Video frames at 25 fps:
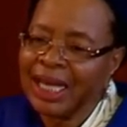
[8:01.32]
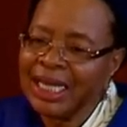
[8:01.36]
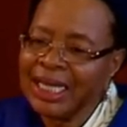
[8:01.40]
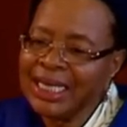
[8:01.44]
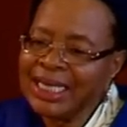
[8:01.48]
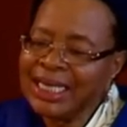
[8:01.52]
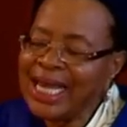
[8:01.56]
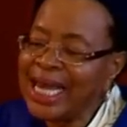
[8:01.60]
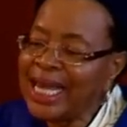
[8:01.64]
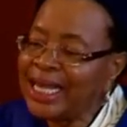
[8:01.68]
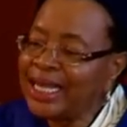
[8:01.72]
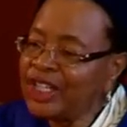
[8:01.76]

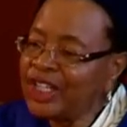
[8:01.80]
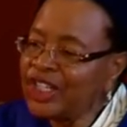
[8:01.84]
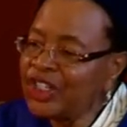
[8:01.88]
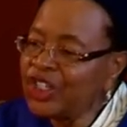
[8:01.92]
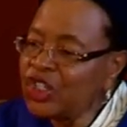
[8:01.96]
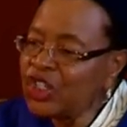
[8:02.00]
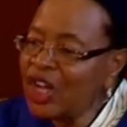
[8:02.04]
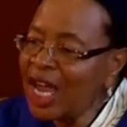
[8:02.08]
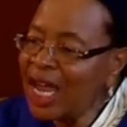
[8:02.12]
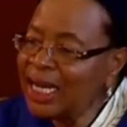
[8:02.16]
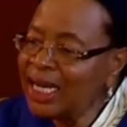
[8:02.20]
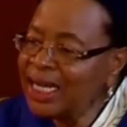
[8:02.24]
take the
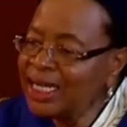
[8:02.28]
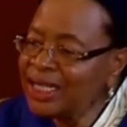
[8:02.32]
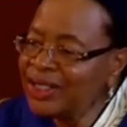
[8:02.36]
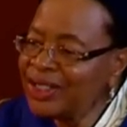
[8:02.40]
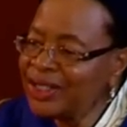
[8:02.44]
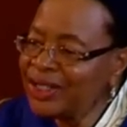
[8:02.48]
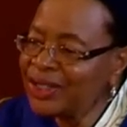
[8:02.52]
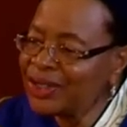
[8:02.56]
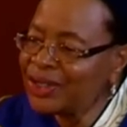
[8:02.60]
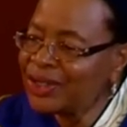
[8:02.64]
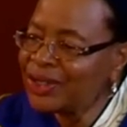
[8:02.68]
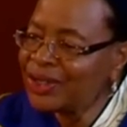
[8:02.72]

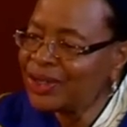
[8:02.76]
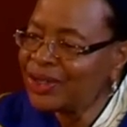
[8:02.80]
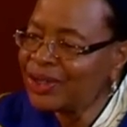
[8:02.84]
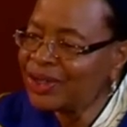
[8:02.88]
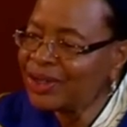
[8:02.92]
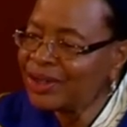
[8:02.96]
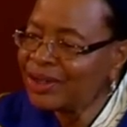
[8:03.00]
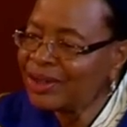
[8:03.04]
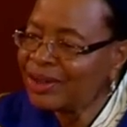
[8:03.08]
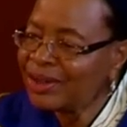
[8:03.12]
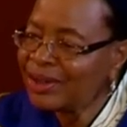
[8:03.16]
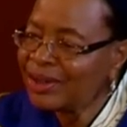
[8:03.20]
challenges
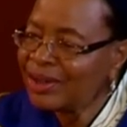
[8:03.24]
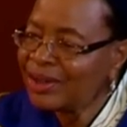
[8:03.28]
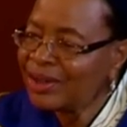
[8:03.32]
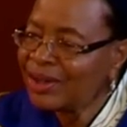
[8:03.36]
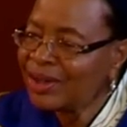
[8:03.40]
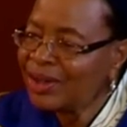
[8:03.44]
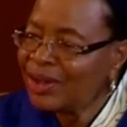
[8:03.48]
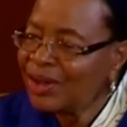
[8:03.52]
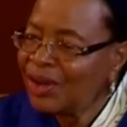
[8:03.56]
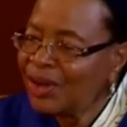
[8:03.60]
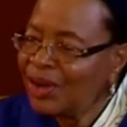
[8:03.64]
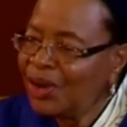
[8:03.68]

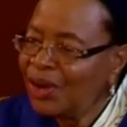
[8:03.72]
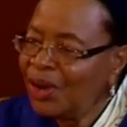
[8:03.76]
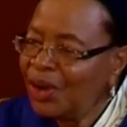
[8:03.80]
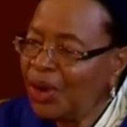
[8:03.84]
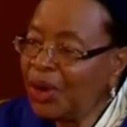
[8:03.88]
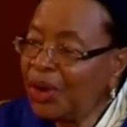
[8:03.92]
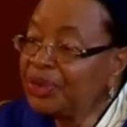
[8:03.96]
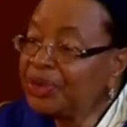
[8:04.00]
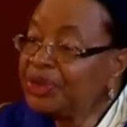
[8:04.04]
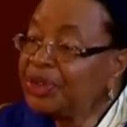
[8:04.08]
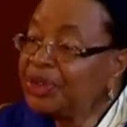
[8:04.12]
of